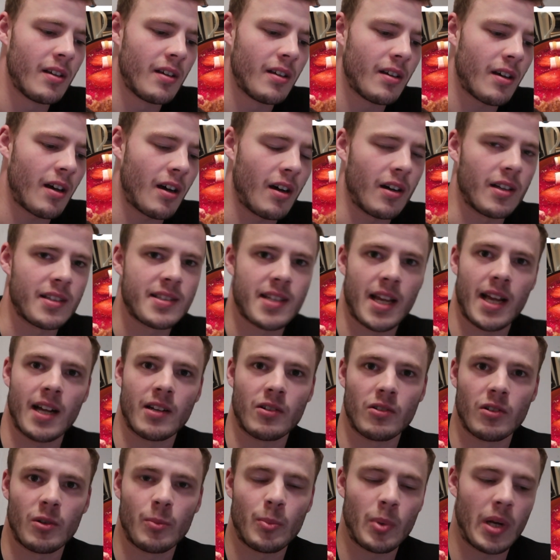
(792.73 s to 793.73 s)
heart attack
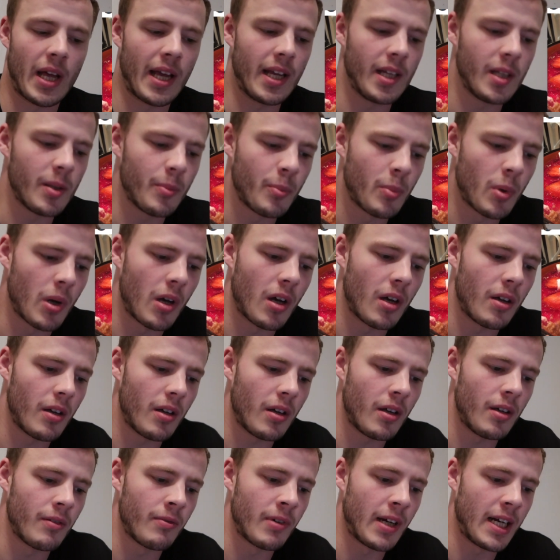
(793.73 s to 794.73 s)
on a plate, but
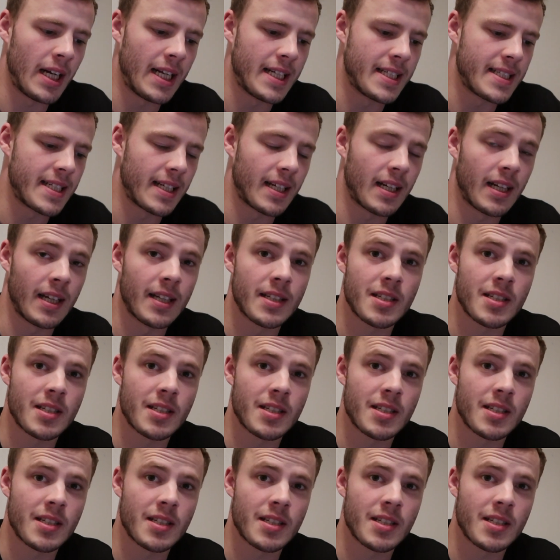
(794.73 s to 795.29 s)
realistically